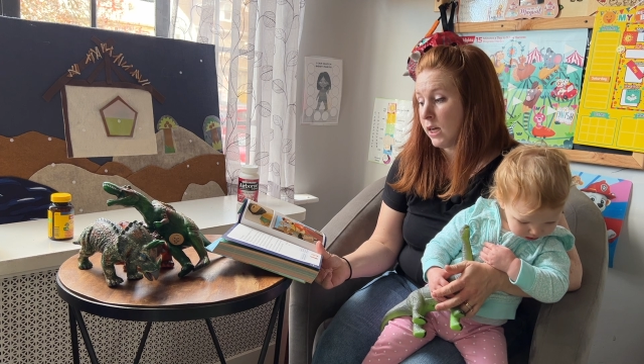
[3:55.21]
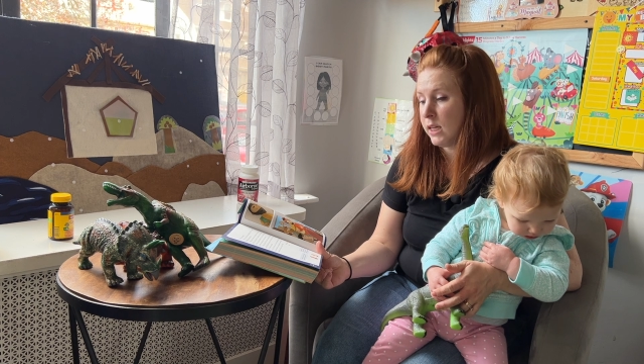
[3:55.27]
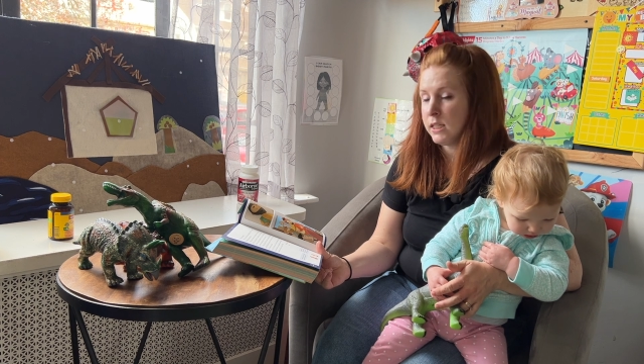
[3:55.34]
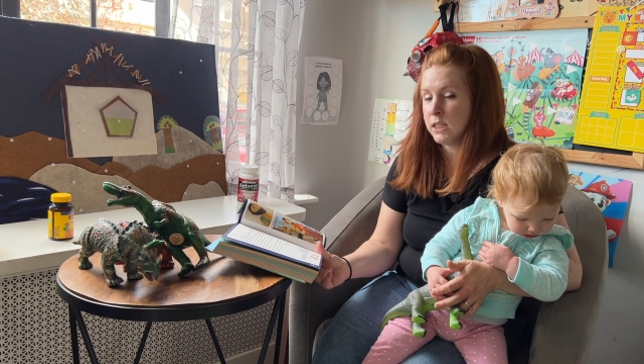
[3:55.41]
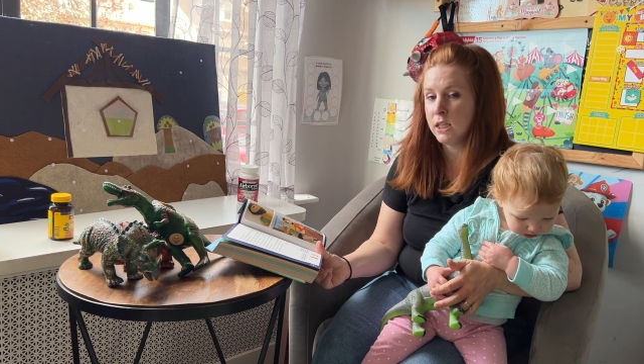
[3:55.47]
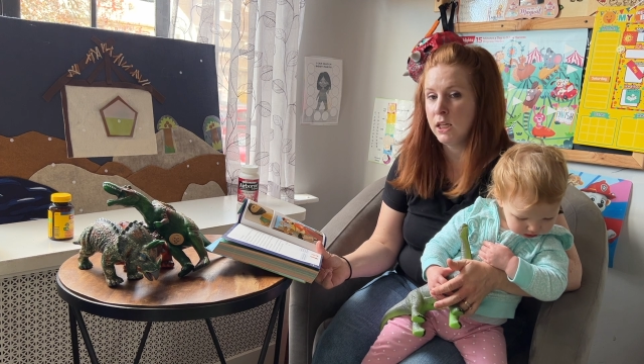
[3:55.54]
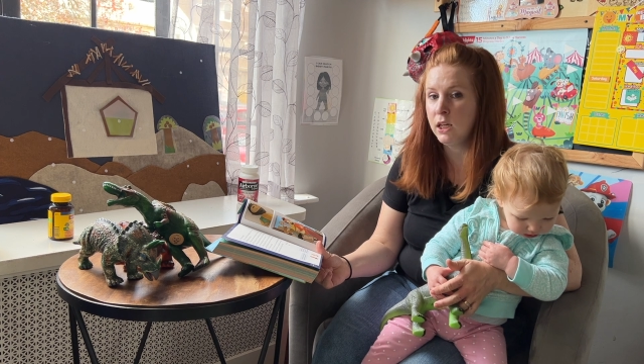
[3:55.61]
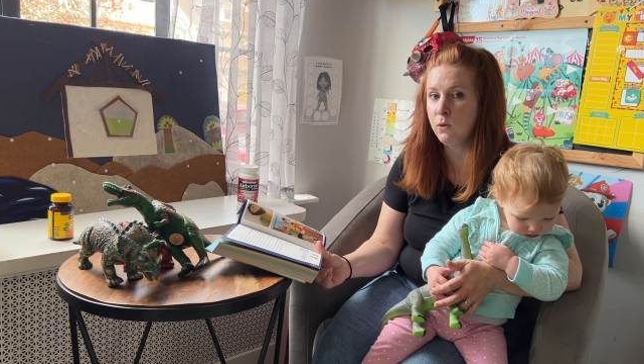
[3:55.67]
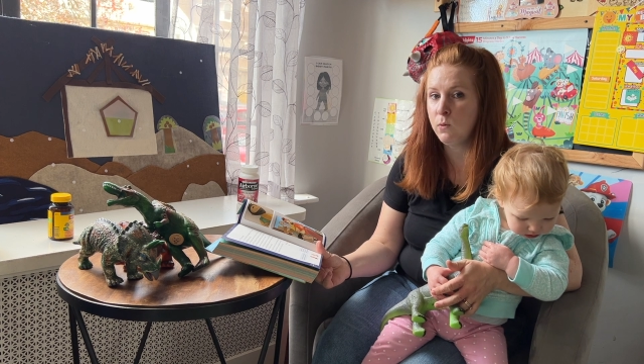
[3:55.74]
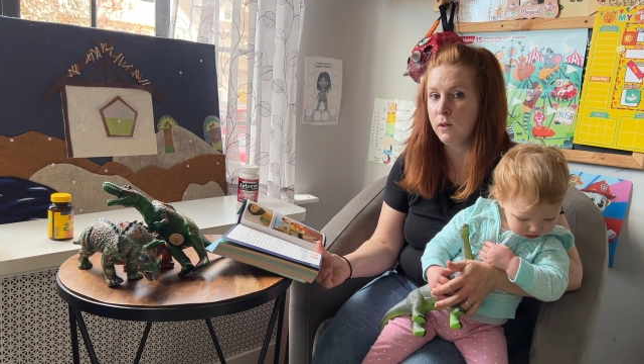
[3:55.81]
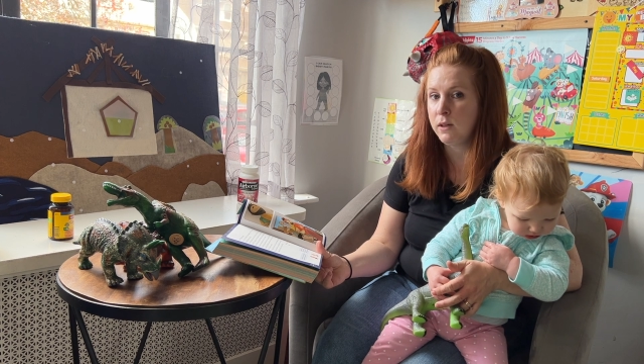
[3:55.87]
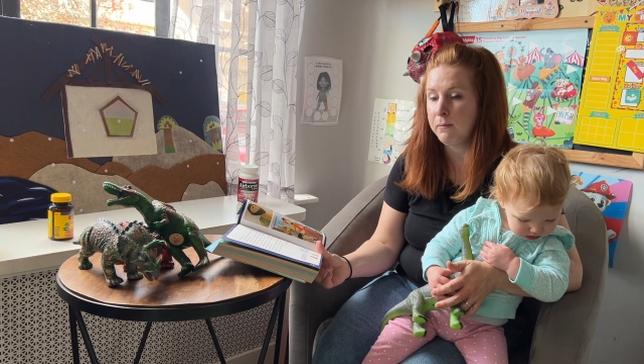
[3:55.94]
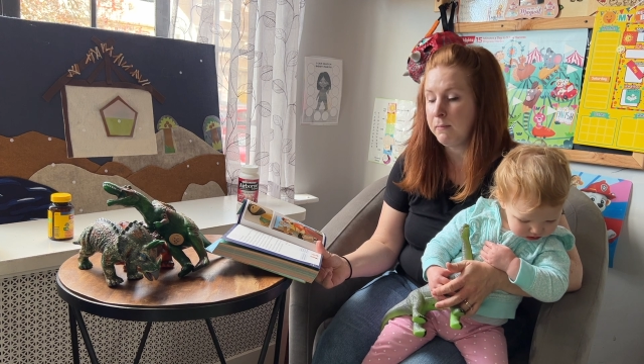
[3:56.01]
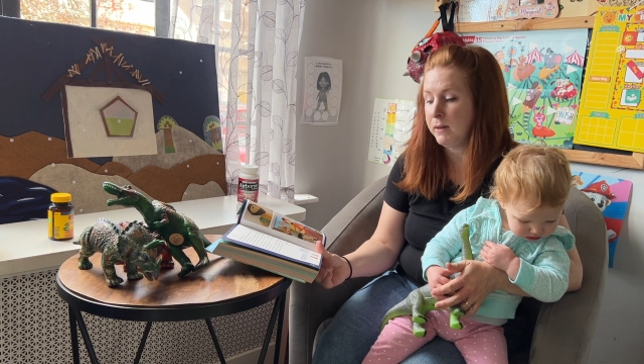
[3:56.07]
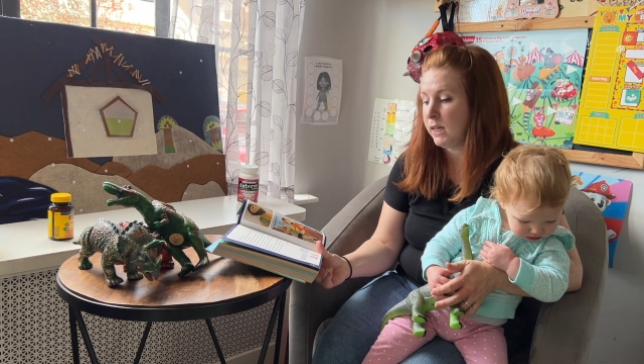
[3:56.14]
until
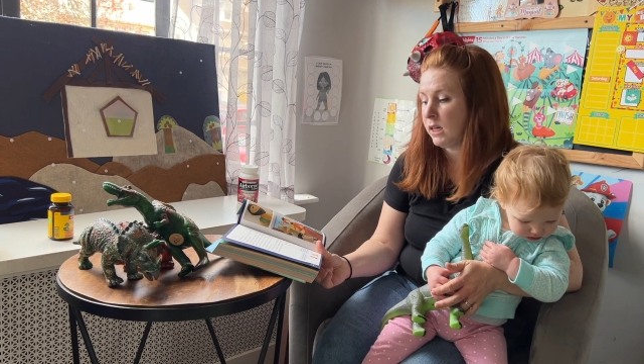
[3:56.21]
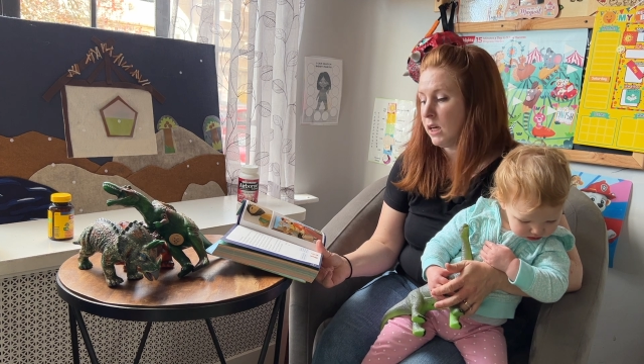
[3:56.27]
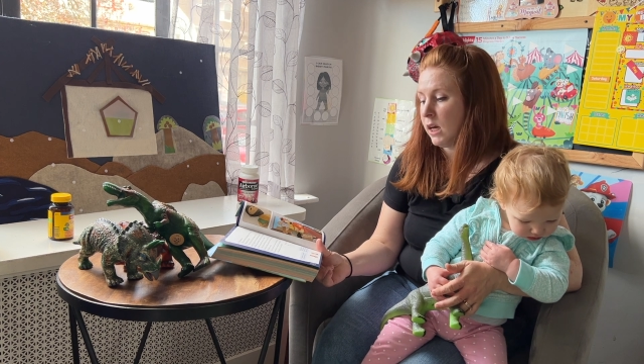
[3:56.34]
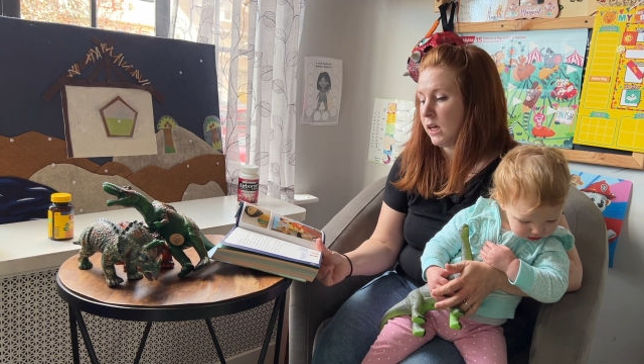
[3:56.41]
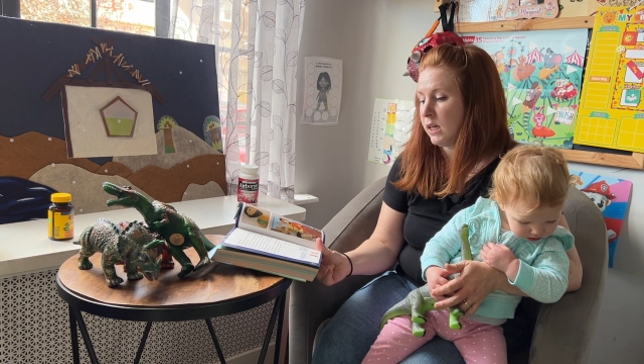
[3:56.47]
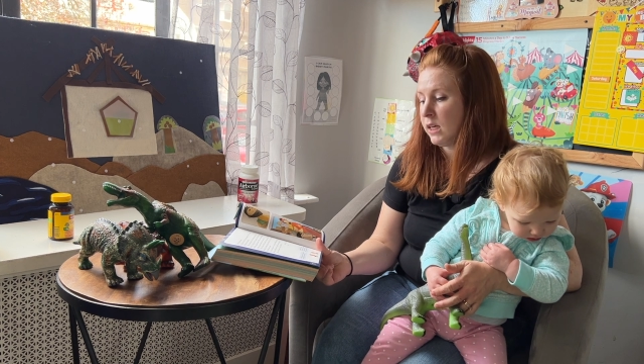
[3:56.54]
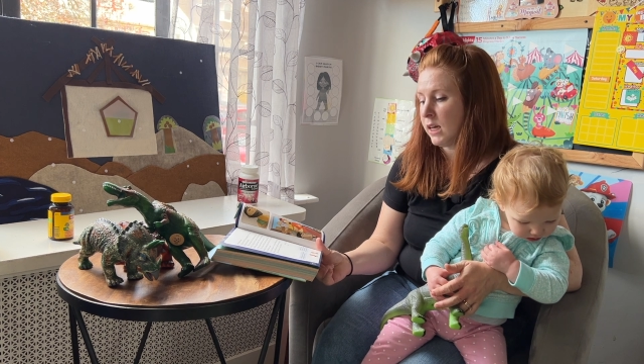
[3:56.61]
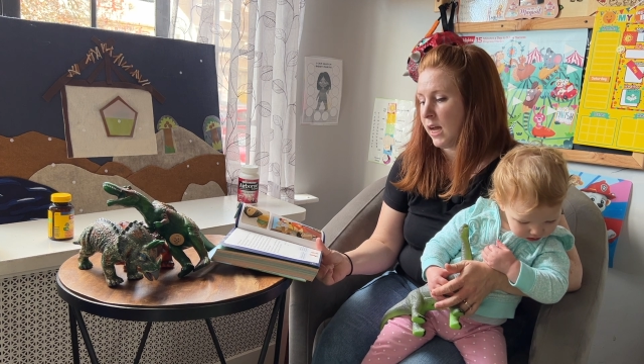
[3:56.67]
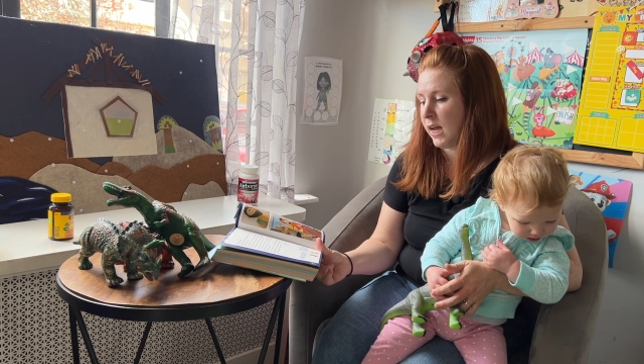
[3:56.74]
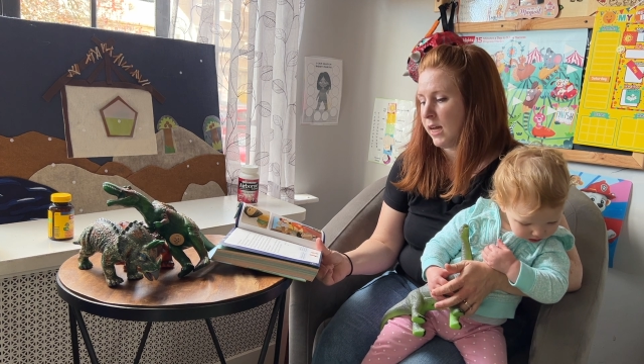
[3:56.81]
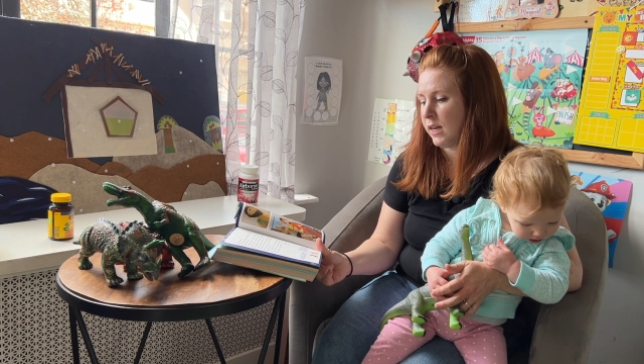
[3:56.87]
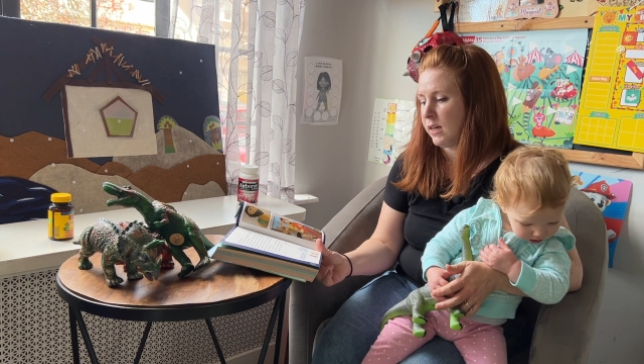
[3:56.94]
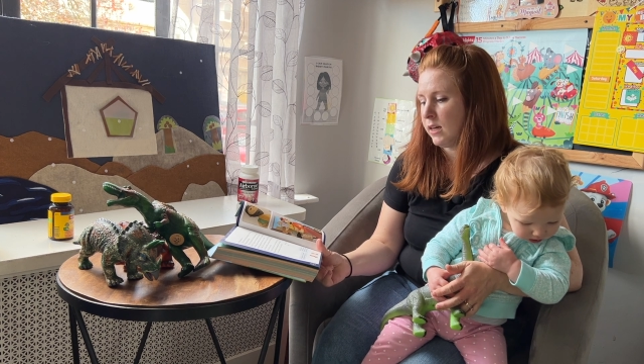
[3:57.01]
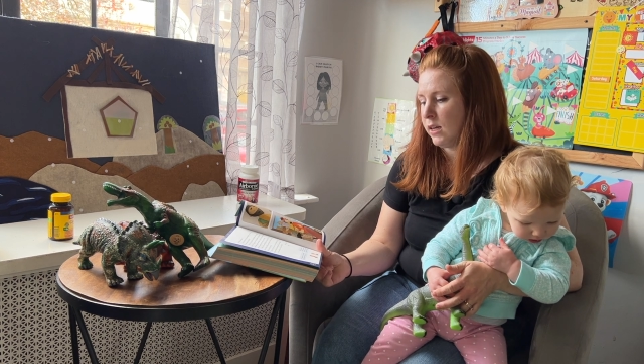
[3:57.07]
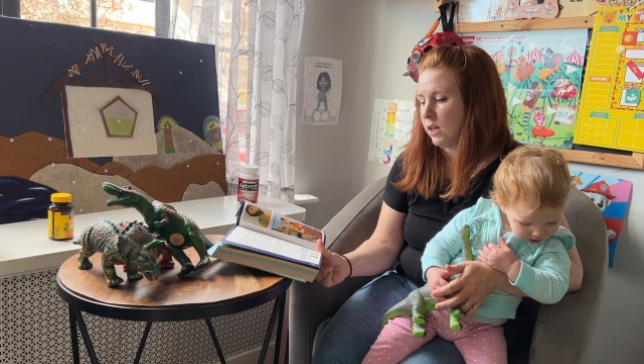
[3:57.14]
we meet
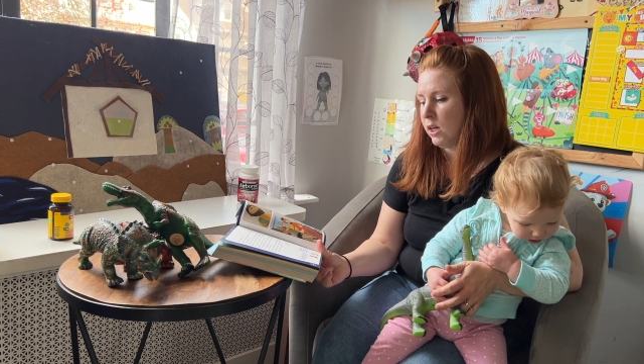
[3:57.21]
again.